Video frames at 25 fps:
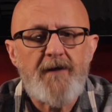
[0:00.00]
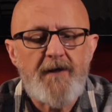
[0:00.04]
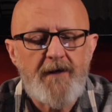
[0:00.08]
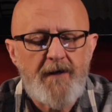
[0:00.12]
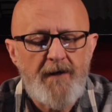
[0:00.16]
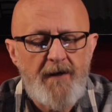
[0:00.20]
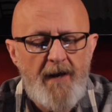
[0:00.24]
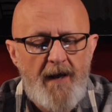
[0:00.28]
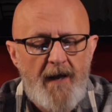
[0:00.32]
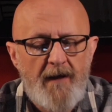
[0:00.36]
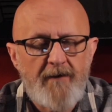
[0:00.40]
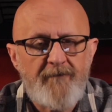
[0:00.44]

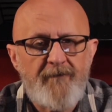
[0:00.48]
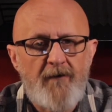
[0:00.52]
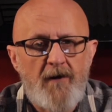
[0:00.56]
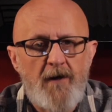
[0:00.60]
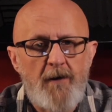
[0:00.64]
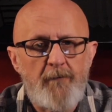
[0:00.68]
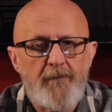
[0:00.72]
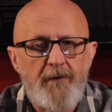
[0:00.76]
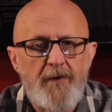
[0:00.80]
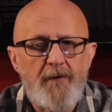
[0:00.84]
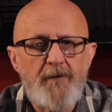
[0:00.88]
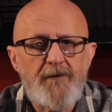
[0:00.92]
connect via
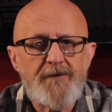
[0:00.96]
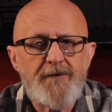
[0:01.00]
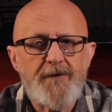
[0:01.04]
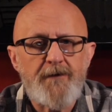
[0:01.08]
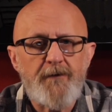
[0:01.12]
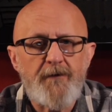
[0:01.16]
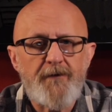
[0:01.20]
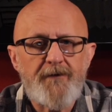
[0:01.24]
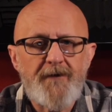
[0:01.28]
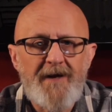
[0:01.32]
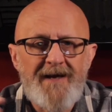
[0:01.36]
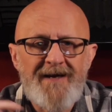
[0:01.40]

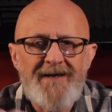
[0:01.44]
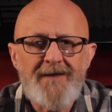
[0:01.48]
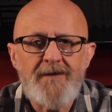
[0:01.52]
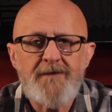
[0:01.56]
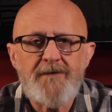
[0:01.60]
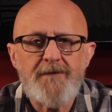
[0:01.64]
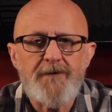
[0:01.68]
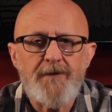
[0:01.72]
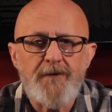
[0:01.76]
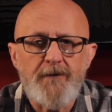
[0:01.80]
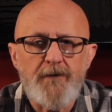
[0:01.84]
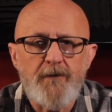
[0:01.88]
Bluetooth
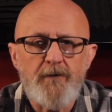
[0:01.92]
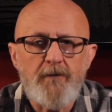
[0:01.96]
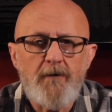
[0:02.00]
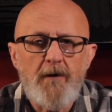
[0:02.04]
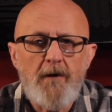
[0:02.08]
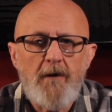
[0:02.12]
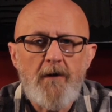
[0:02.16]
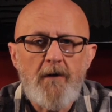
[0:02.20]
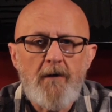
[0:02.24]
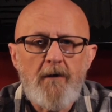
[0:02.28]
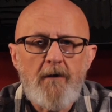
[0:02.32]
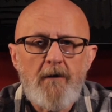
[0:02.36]
into
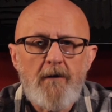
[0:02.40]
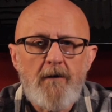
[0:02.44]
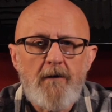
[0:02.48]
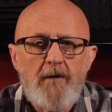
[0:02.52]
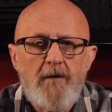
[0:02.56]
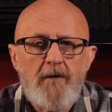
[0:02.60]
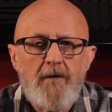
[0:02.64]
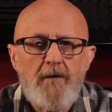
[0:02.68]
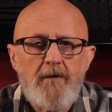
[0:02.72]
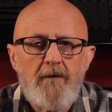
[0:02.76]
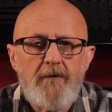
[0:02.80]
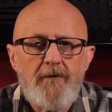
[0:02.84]

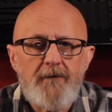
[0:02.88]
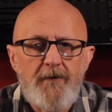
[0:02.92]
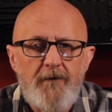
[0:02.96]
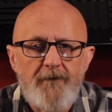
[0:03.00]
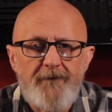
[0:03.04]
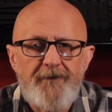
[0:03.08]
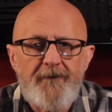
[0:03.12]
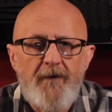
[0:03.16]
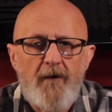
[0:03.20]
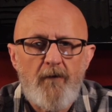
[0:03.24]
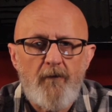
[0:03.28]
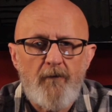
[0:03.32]
your
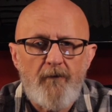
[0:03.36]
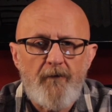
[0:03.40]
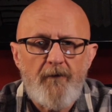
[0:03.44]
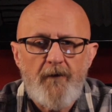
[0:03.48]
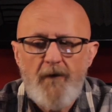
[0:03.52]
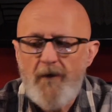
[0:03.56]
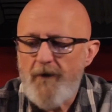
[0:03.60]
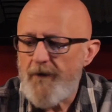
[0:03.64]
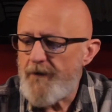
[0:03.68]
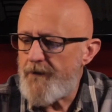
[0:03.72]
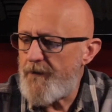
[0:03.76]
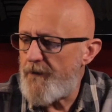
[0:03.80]
phone.
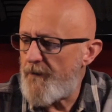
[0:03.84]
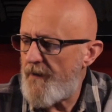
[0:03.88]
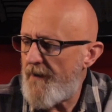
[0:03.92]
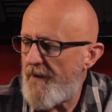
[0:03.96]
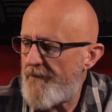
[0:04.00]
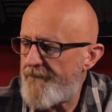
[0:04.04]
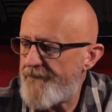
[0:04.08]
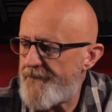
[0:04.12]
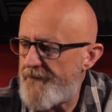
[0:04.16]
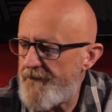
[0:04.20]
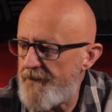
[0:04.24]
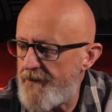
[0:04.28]
You
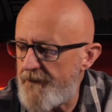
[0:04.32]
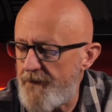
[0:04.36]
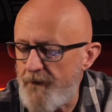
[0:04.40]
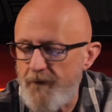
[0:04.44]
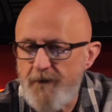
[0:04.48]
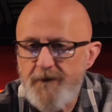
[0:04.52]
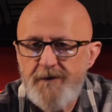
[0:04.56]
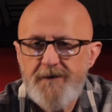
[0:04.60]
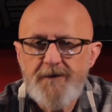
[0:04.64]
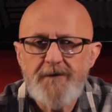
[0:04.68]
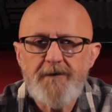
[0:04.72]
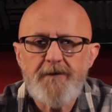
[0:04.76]
have to
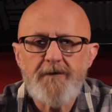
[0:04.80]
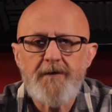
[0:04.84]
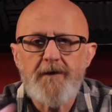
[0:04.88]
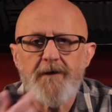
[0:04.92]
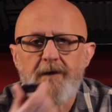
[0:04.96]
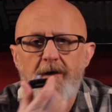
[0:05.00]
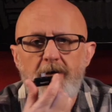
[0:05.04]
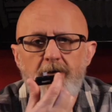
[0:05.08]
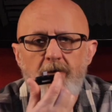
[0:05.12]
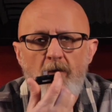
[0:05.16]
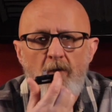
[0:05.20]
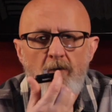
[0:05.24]
use the
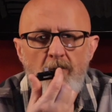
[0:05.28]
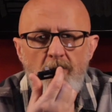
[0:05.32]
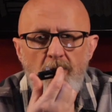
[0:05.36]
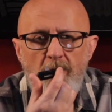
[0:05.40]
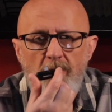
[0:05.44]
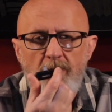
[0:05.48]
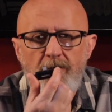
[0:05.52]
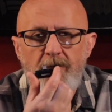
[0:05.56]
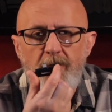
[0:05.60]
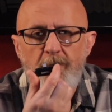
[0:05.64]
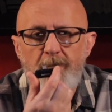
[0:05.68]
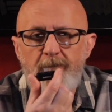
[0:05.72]
little
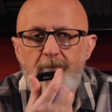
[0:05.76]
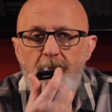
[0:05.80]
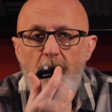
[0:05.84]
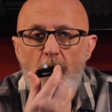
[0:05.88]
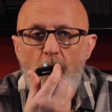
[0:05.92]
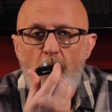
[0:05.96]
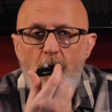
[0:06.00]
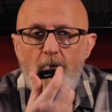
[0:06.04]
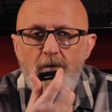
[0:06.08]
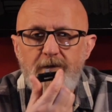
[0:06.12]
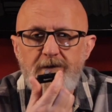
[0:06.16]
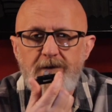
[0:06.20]
dongle that
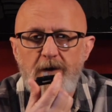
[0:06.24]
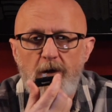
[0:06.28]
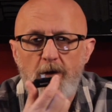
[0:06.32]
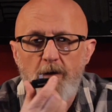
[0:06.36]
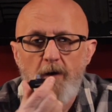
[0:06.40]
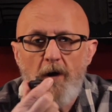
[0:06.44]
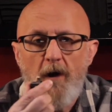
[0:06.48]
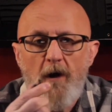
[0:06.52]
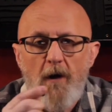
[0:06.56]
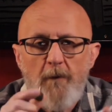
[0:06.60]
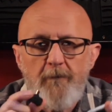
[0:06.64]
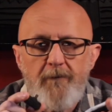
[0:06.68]
also
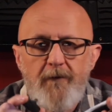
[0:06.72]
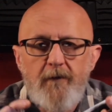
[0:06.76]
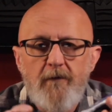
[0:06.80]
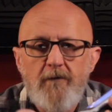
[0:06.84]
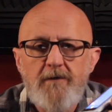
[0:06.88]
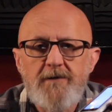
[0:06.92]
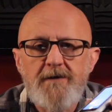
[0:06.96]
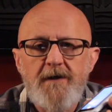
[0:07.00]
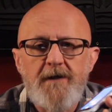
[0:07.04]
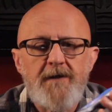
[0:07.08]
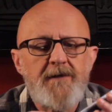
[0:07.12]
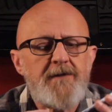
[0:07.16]

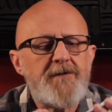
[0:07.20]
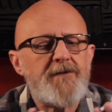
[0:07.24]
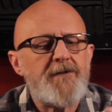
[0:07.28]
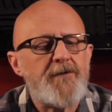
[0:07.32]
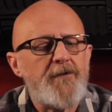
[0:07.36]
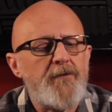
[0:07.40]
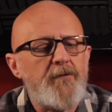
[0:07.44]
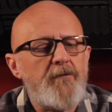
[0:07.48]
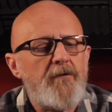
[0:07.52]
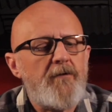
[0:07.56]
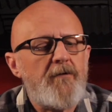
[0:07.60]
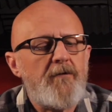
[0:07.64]
plugs
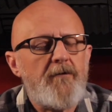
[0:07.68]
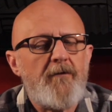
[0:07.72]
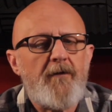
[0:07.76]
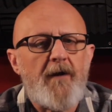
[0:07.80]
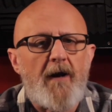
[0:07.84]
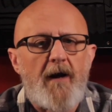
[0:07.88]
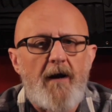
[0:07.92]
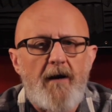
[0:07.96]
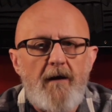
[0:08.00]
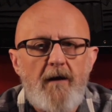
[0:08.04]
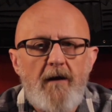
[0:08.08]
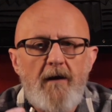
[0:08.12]
into
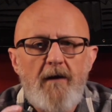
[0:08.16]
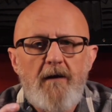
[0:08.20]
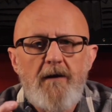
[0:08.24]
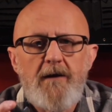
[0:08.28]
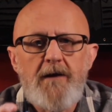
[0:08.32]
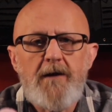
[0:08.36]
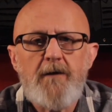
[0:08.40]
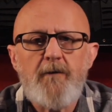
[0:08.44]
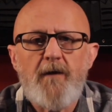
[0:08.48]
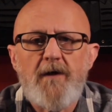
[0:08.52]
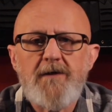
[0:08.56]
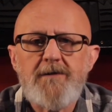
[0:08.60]
that
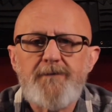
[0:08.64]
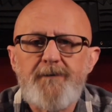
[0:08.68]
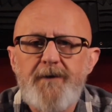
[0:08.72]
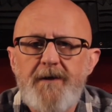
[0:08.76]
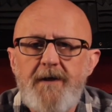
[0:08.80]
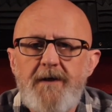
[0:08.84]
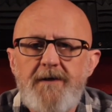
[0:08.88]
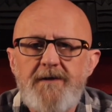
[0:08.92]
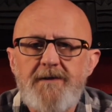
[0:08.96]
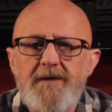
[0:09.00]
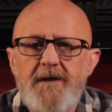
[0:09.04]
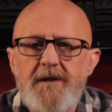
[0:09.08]

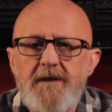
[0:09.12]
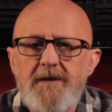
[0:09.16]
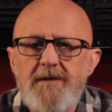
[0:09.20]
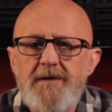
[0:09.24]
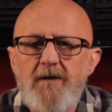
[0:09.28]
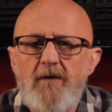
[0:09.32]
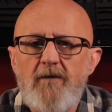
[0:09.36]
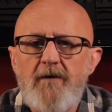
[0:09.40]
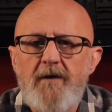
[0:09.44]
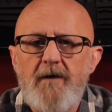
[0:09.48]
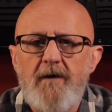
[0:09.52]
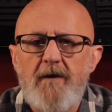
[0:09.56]
USB-C
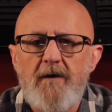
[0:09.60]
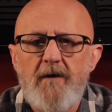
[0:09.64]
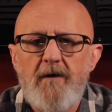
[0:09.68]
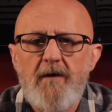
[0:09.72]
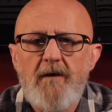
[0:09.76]
socket.